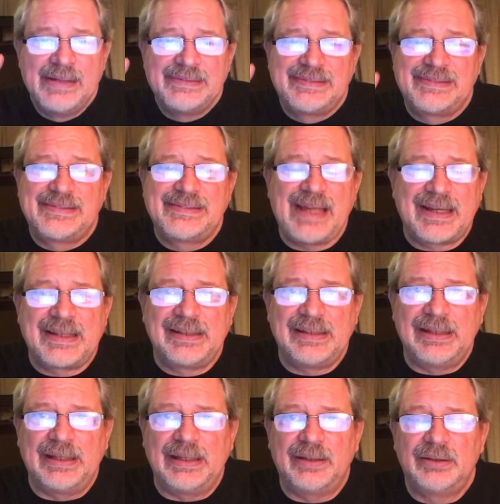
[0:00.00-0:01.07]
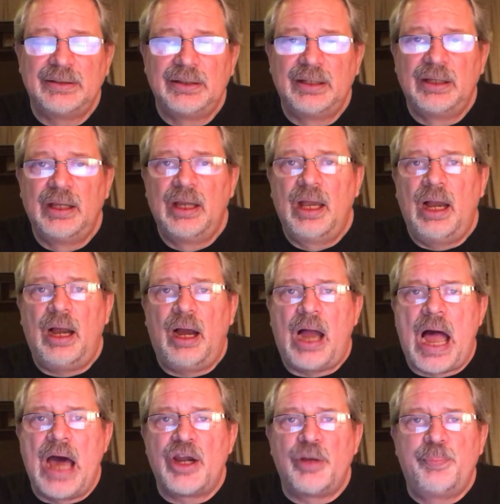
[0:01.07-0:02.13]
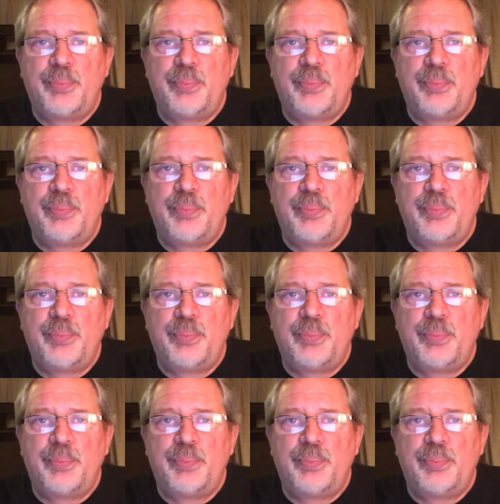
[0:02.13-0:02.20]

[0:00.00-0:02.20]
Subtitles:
Secondly, on a